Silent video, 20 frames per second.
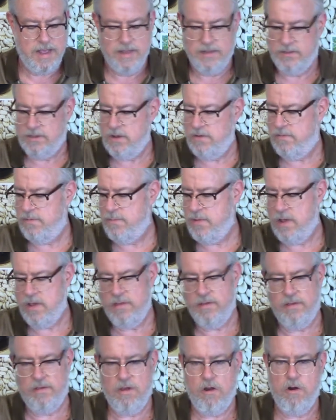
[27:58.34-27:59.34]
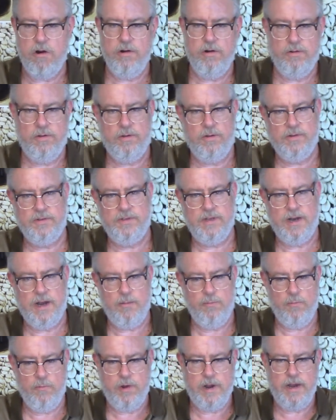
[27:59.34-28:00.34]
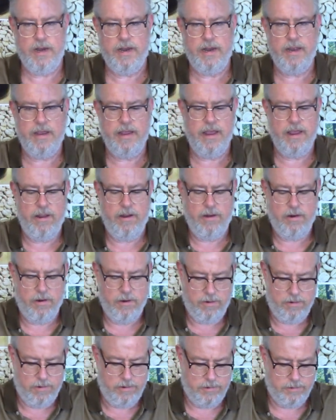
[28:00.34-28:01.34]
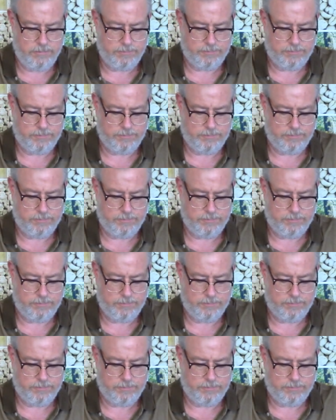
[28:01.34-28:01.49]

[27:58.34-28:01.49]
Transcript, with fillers: So from all the articles that I'm reading here,